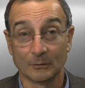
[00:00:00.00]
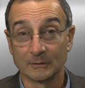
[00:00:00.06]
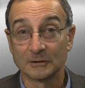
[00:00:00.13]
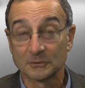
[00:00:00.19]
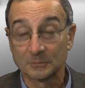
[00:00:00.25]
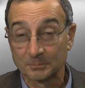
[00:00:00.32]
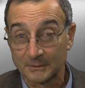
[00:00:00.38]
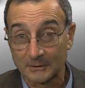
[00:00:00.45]

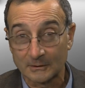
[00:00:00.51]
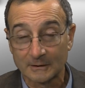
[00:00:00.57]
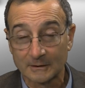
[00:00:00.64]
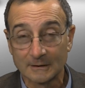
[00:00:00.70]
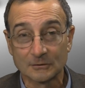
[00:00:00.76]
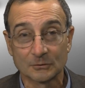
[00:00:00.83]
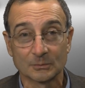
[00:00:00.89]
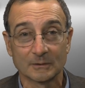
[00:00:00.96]

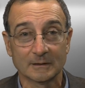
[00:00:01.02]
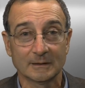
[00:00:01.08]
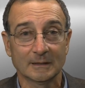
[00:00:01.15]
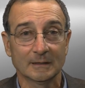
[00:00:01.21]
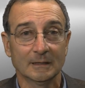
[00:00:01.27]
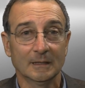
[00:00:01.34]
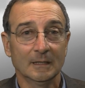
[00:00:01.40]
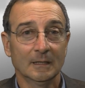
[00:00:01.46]
experience with
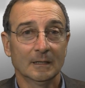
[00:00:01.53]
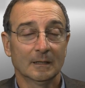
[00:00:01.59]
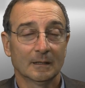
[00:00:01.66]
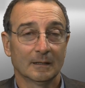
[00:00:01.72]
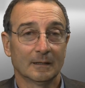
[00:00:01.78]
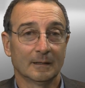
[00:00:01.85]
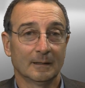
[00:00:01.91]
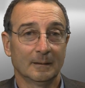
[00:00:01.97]
it,
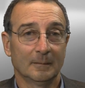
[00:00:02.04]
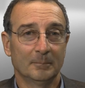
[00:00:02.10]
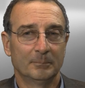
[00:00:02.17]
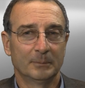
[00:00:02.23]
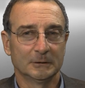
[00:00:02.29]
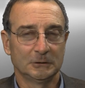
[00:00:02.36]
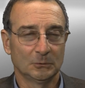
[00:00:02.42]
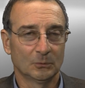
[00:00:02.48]

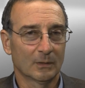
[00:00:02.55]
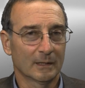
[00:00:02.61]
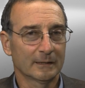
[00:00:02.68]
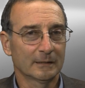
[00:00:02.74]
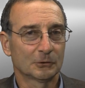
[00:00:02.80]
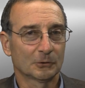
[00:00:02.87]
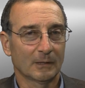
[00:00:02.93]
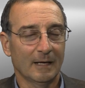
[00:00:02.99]
but you want to
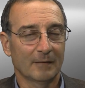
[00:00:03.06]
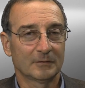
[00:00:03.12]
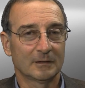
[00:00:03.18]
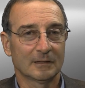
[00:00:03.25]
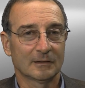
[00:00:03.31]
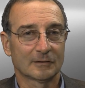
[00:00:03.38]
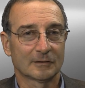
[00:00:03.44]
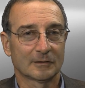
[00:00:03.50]
draft
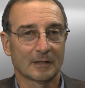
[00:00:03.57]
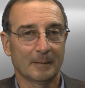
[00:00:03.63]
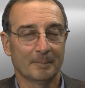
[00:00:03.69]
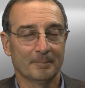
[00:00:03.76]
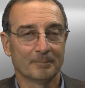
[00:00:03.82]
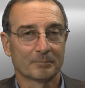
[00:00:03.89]
this up